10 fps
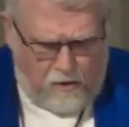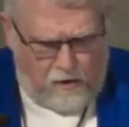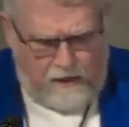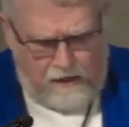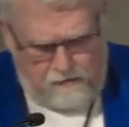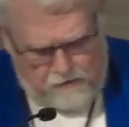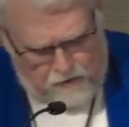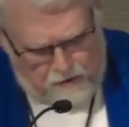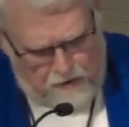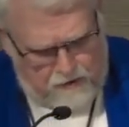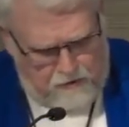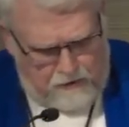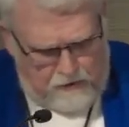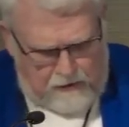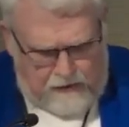or out of sorts
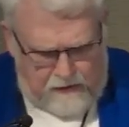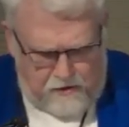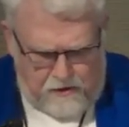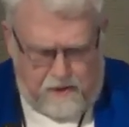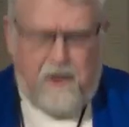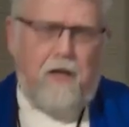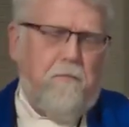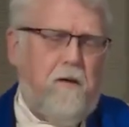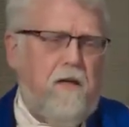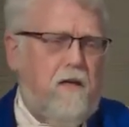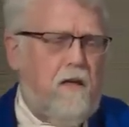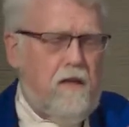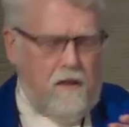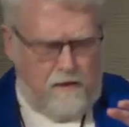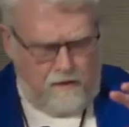and just keeping
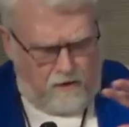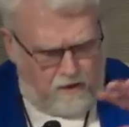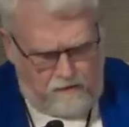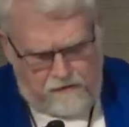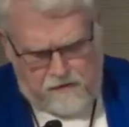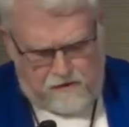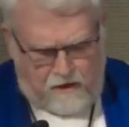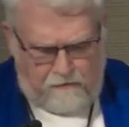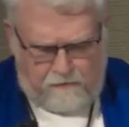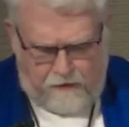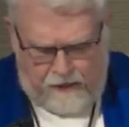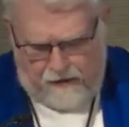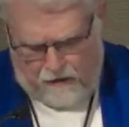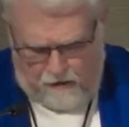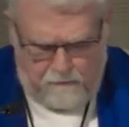all of the stuff
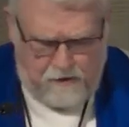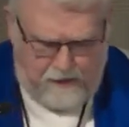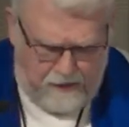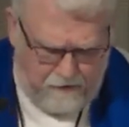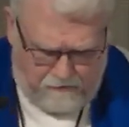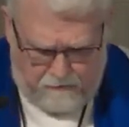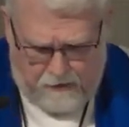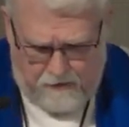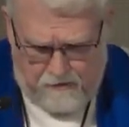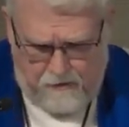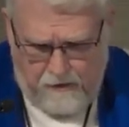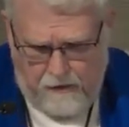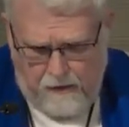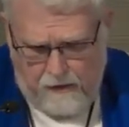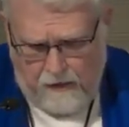at arm's length from us?
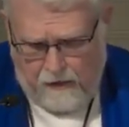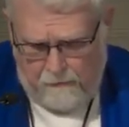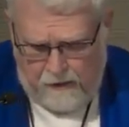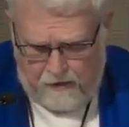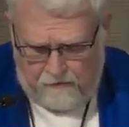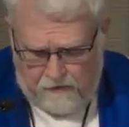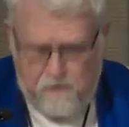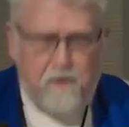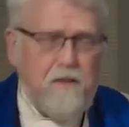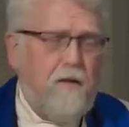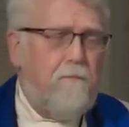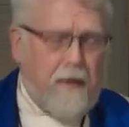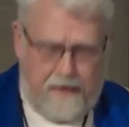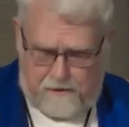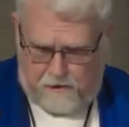How many of us are in a
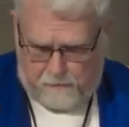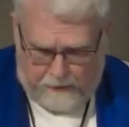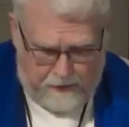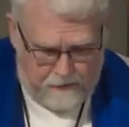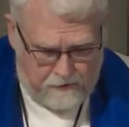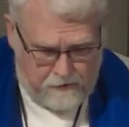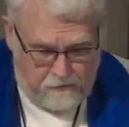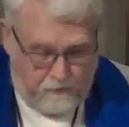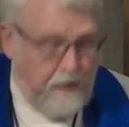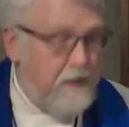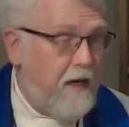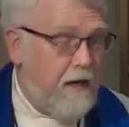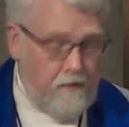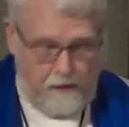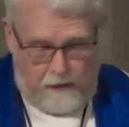bad space right
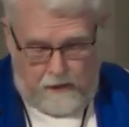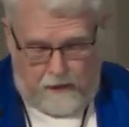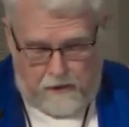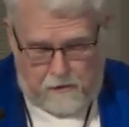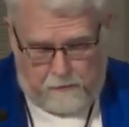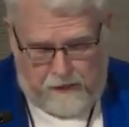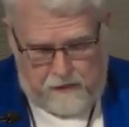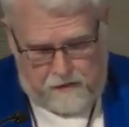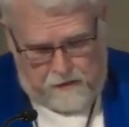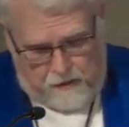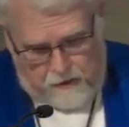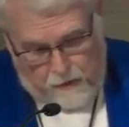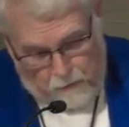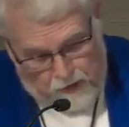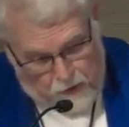now, a space
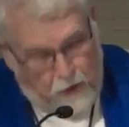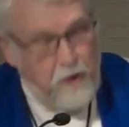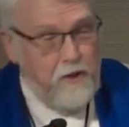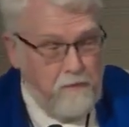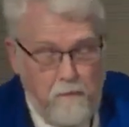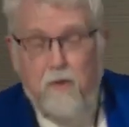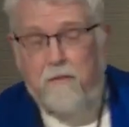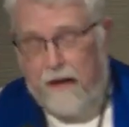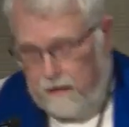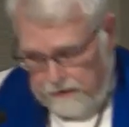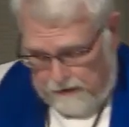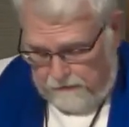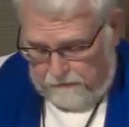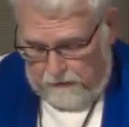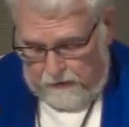that we could move out
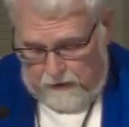of